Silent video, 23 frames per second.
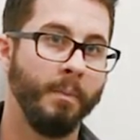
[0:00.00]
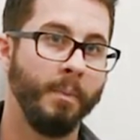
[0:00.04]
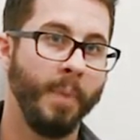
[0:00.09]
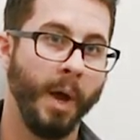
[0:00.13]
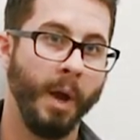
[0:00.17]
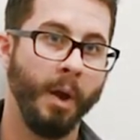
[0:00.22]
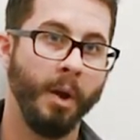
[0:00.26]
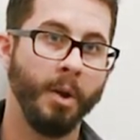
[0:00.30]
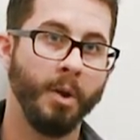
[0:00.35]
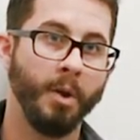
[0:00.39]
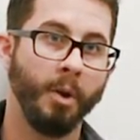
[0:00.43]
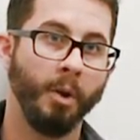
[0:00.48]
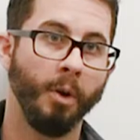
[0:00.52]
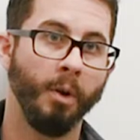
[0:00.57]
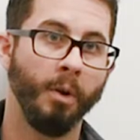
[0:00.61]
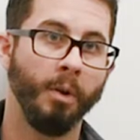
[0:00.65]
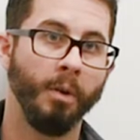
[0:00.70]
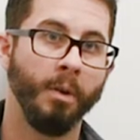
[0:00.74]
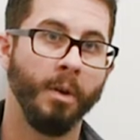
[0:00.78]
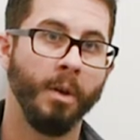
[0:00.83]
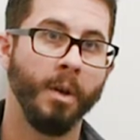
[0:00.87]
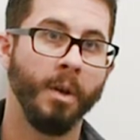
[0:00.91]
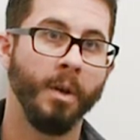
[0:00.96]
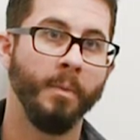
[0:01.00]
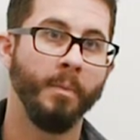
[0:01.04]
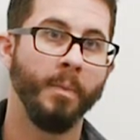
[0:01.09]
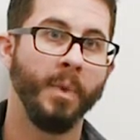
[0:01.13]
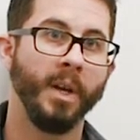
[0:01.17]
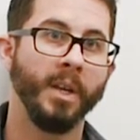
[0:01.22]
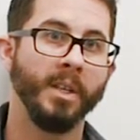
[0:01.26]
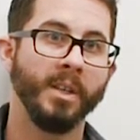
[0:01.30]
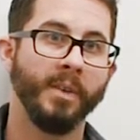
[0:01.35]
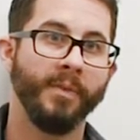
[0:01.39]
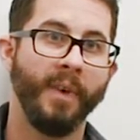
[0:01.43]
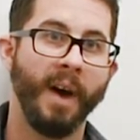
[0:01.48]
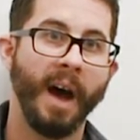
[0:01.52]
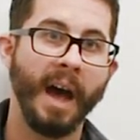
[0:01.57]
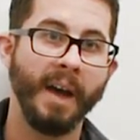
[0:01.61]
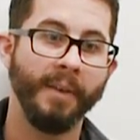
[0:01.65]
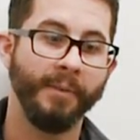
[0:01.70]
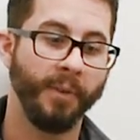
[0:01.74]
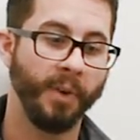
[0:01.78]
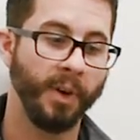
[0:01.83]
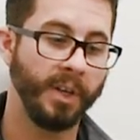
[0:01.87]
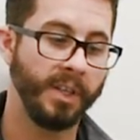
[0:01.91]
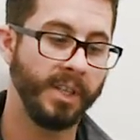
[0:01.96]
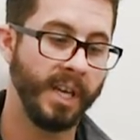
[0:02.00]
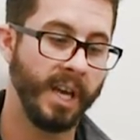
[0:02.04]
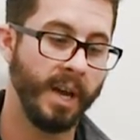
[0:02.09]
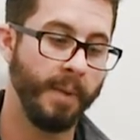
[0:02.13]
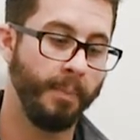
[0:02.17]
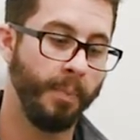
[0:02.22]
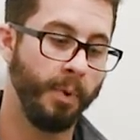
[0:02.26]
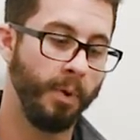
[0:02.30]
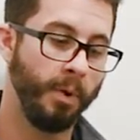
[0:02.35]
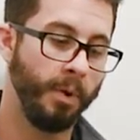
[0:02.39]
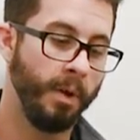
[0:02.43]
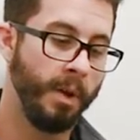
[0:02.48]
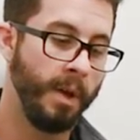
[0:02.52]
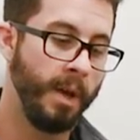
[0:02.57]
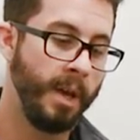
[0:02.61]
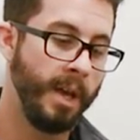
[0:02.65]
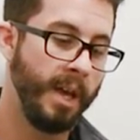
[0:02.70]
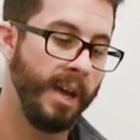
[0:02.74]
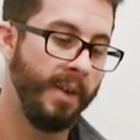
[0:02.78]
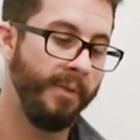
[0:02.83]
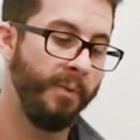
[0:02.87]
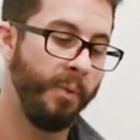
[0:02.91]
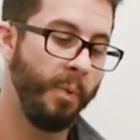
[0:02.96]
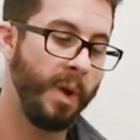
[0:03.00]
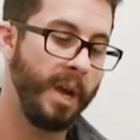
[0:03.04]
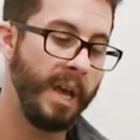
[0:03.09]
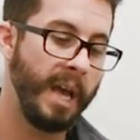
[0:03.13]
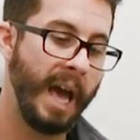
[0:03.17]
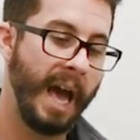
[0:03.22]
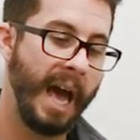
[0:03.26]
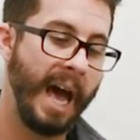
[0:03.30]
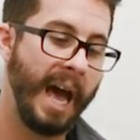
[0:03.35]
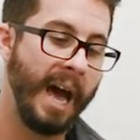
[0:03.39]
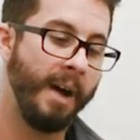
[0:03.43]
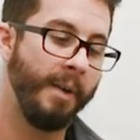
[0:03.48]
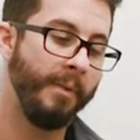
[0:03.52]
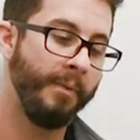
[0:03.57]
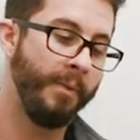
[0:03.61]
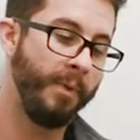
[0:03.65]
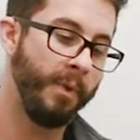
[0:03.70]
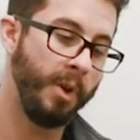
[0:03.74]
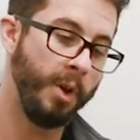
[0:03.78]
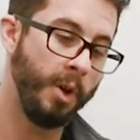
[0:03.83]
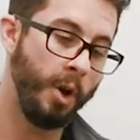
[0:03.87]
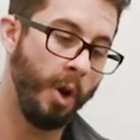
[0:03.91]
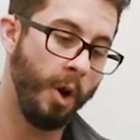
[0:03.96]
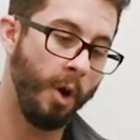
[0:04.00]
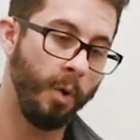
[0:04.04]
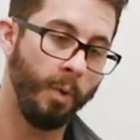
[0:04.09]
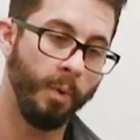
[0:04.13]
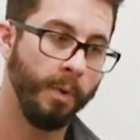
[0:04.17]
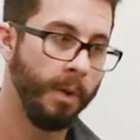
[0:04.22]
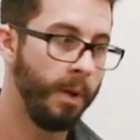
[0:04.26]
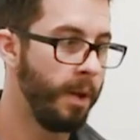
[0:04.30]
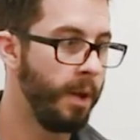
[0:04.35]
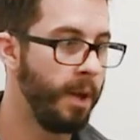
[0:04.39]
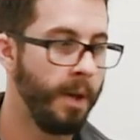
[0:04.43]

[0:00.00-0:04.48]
perineural. Because if I, for example, if we have, you know,